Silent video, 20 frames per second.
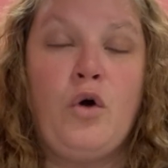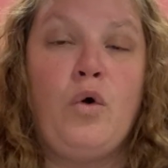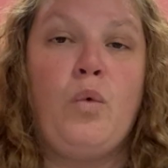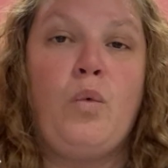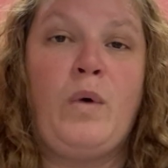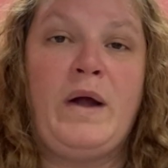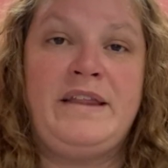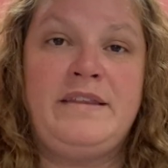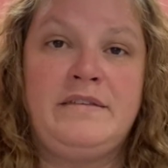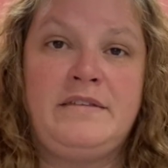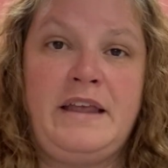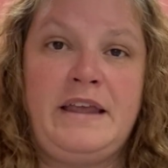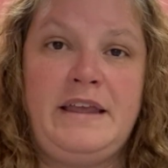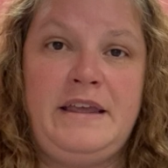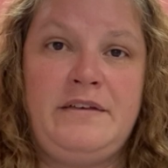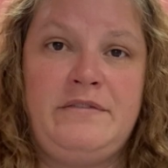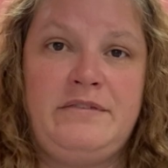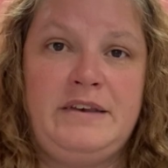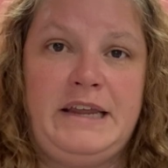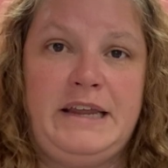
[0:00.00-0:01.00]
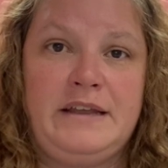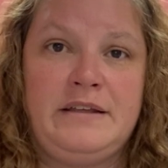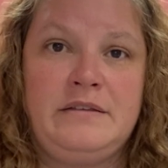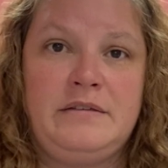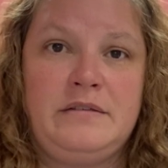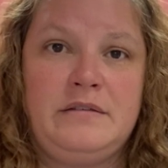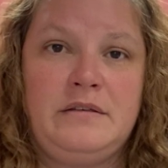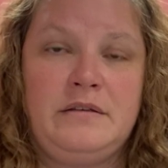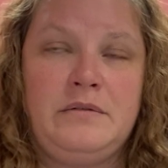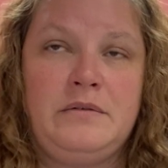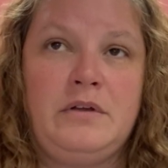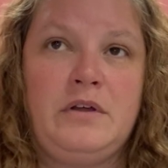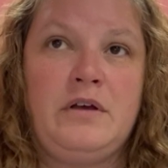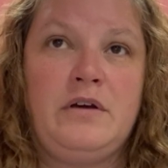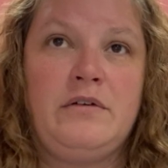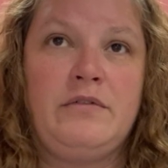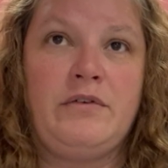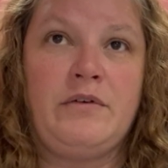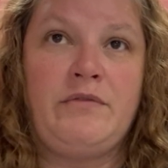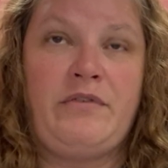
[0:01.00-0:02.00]
Wednesday evenings
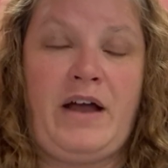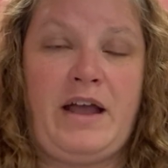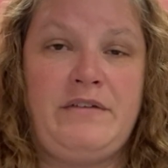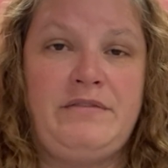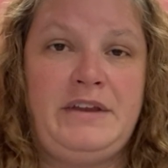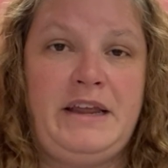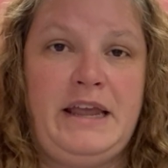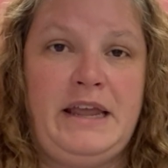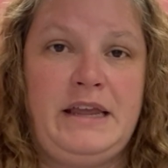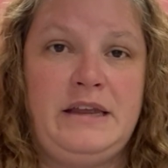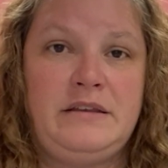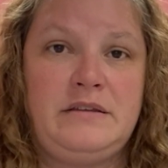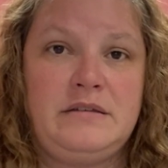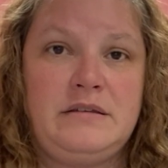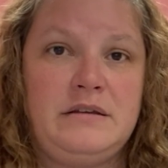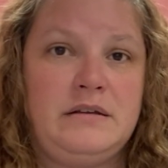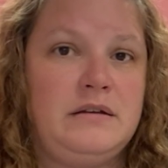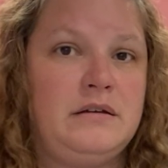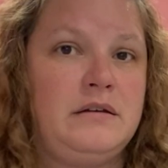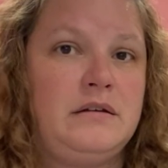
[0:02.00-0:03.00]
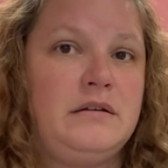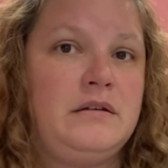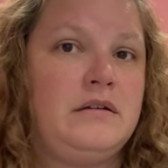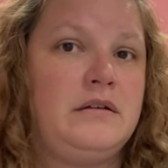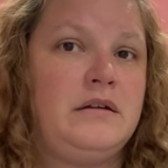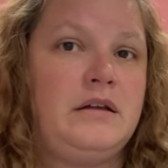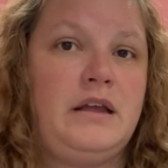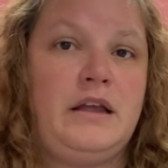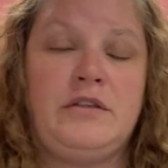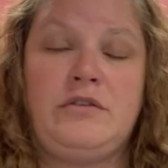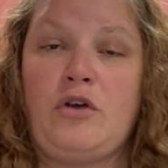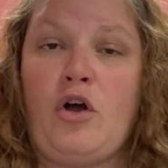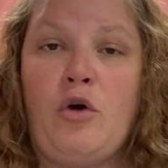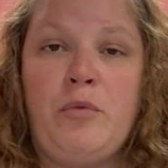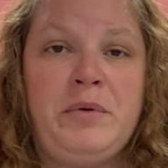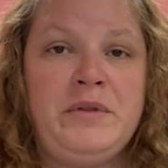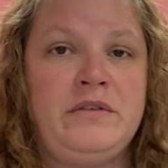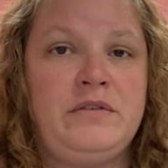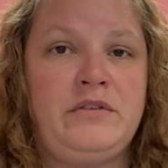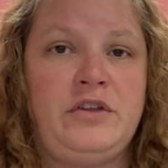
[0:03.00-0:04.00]
from 5 to 8. It's
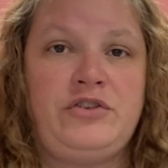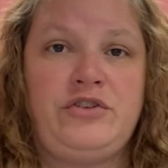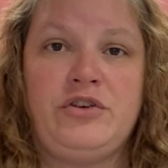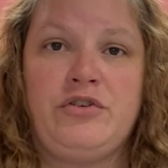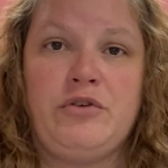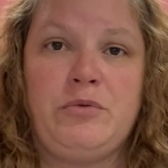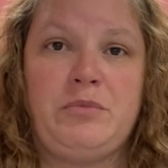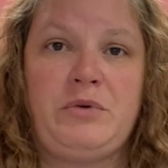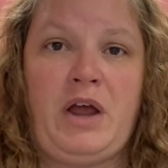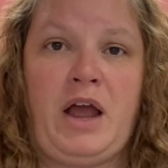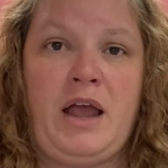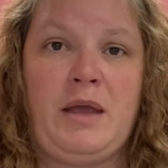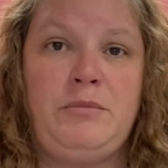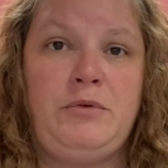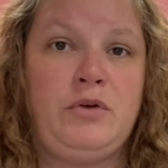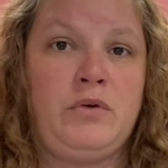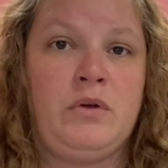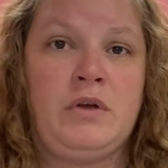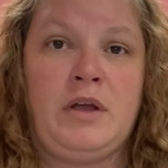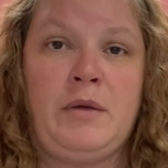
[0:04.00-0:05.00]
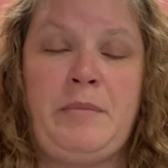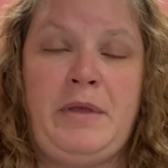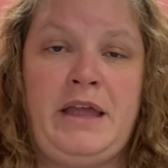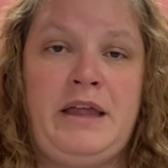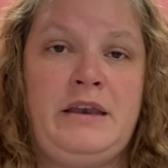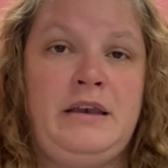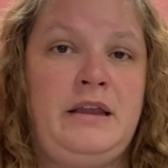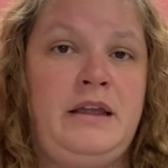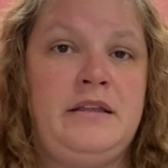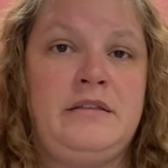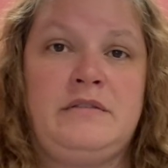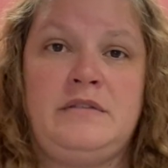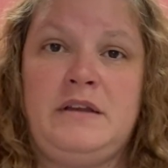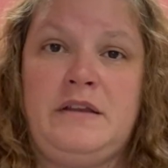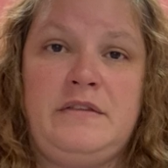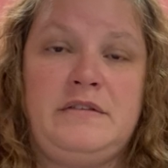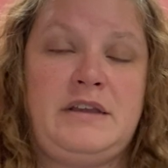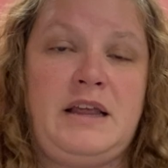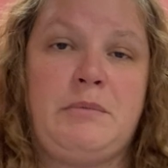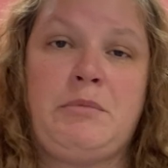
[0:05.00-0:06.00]
open stitchy group time. You can come in and sit
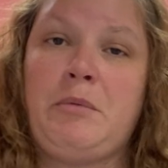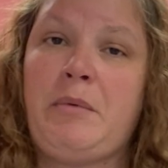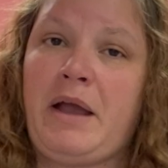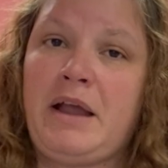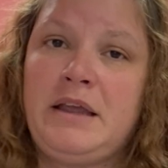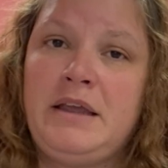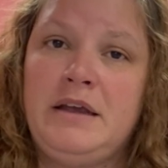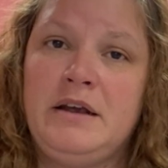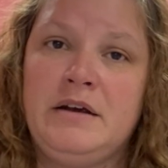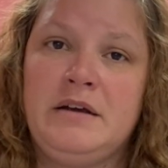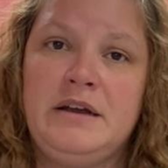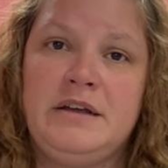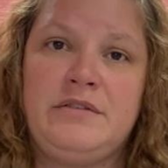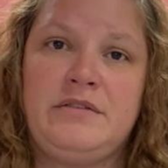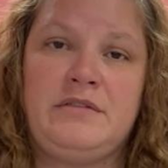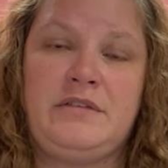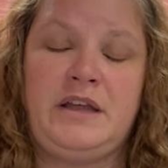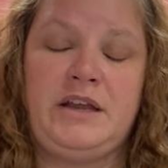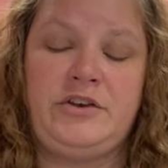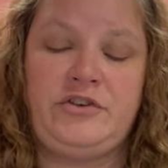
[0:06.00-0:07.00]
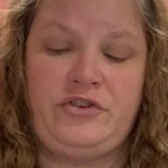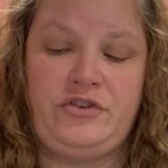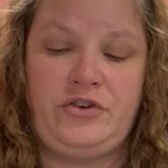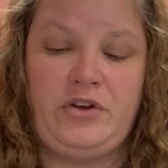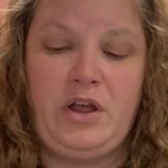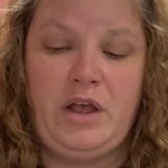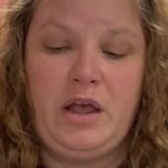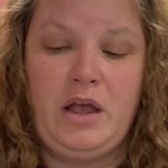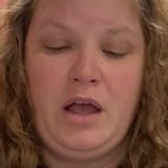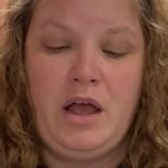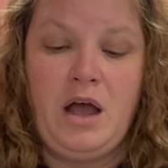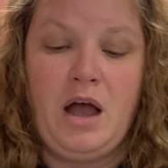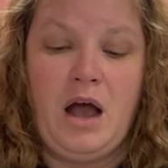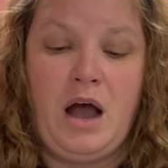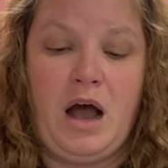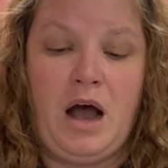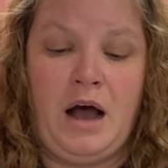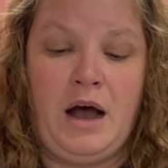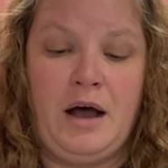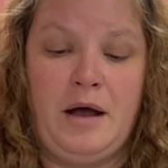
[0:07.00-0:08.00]
at the table back here and stitch.
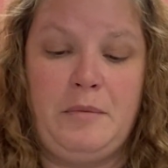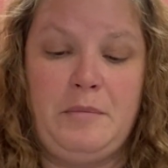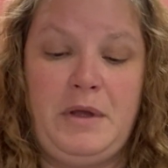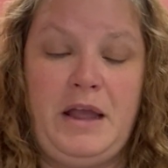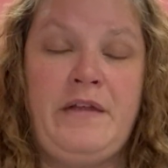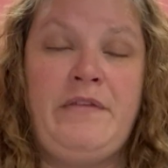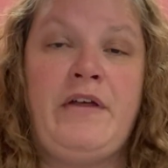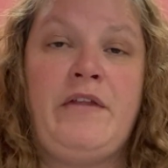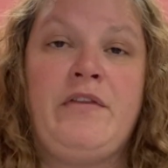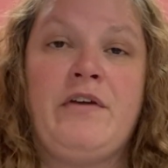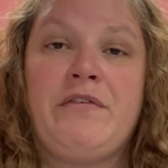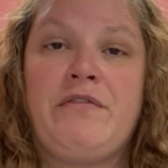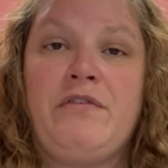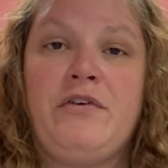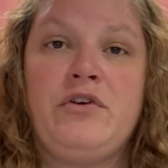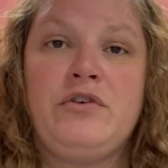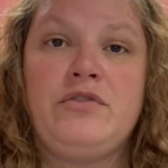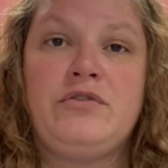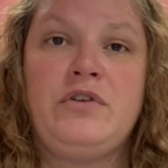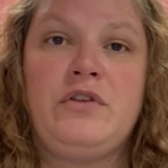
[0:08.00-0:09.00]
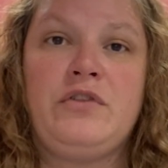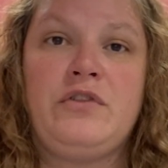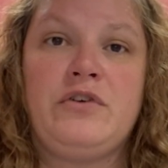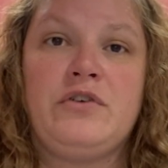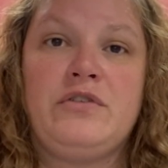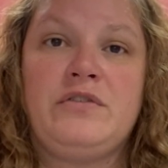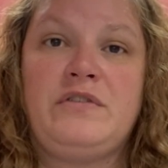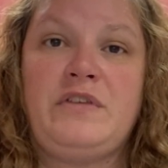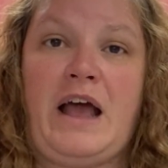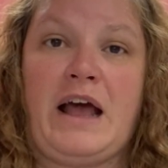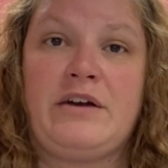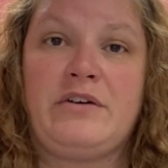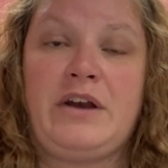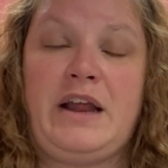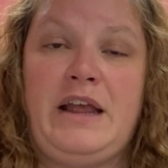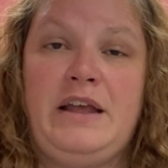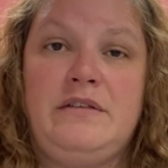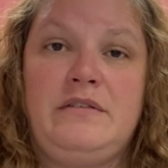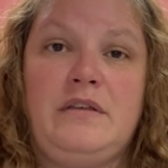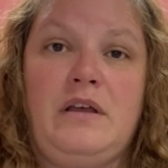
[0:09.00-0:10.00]
And then the first and third
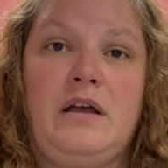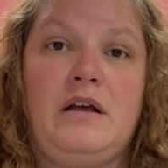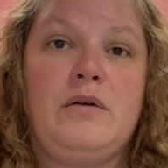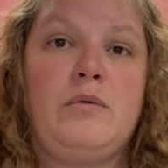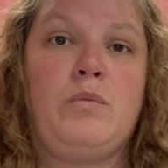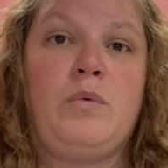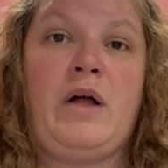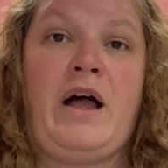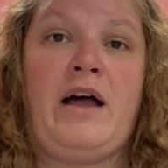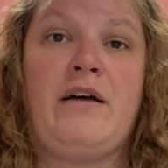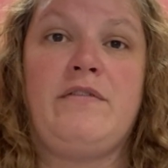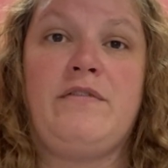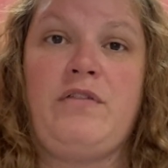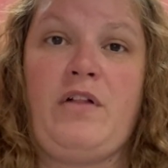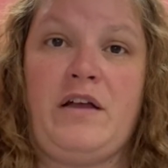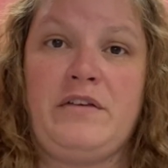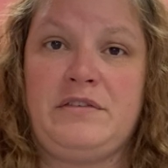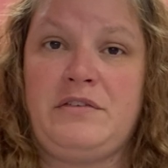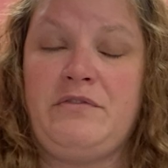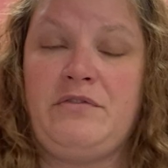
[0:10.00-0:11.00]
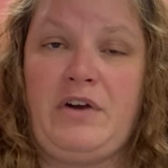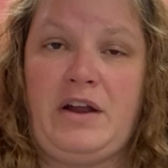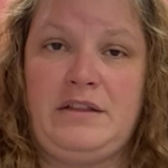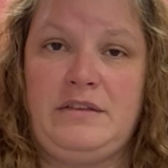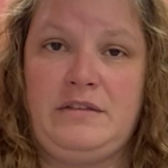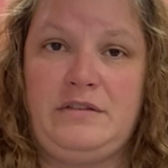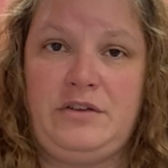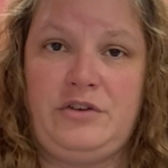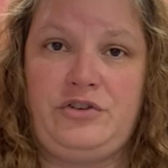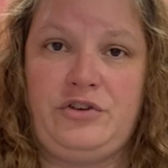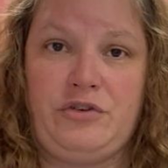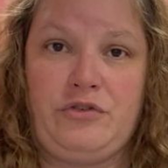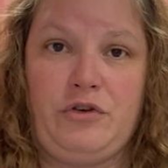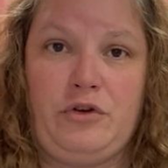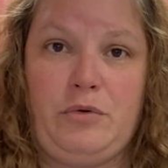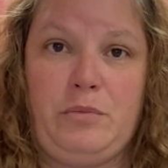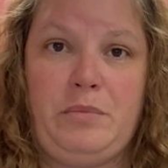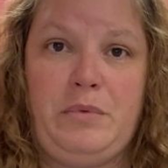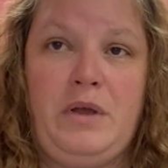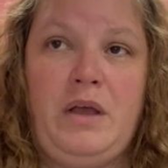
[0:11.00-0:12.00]
Saturdays, we'll have Floss and Friends Stitchy
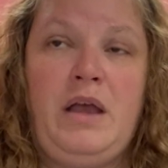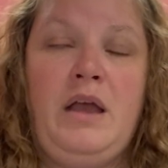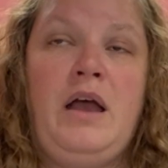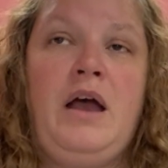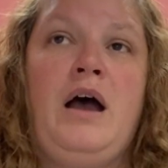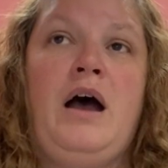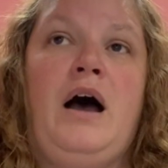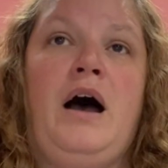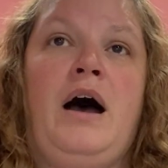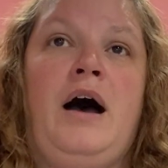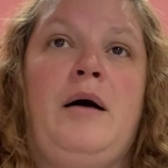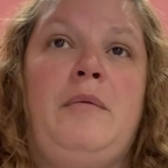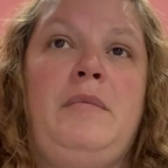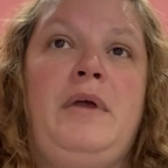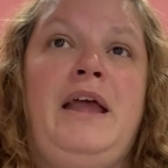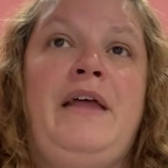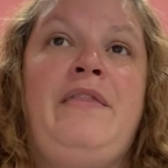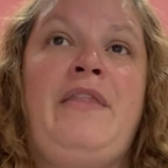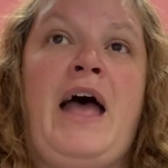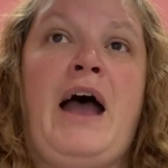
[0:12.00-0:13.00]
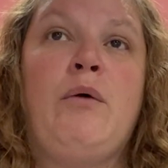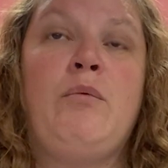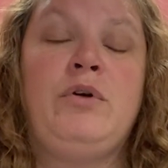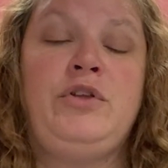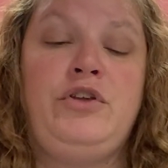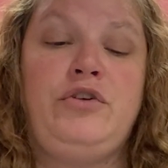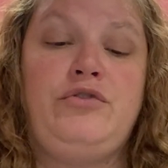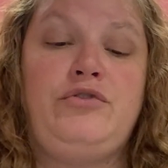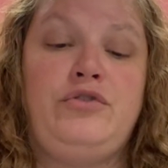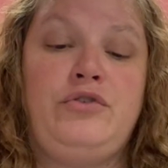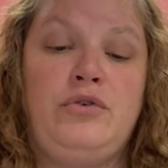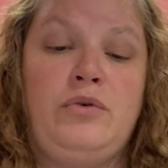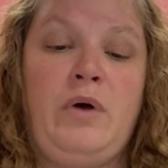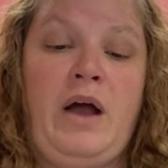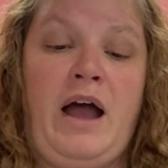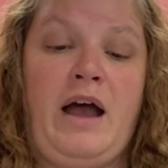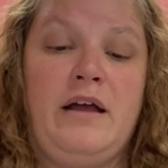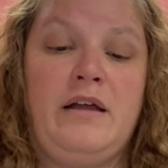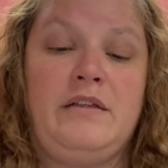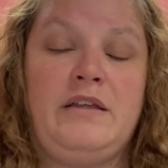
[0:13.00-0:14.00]
Group. And that one you do
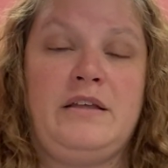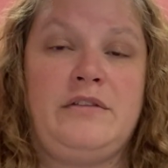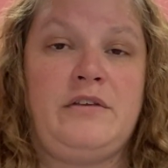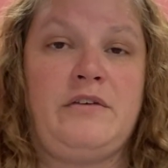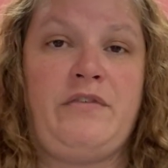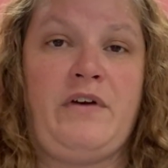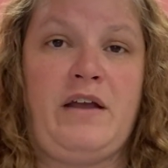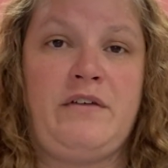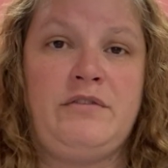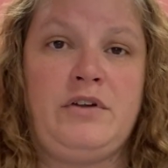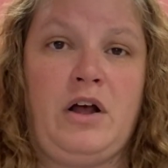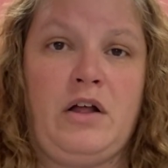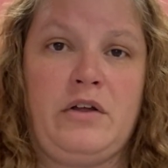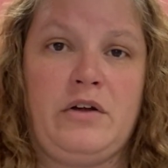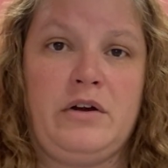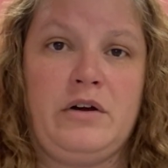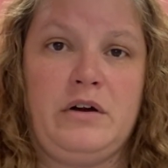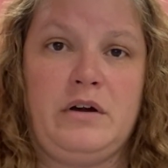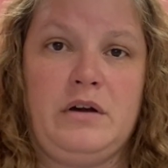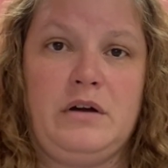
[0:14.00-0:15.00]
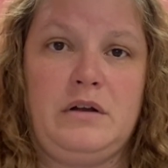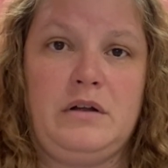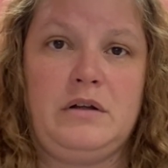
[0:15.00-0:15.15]
have, it's a $5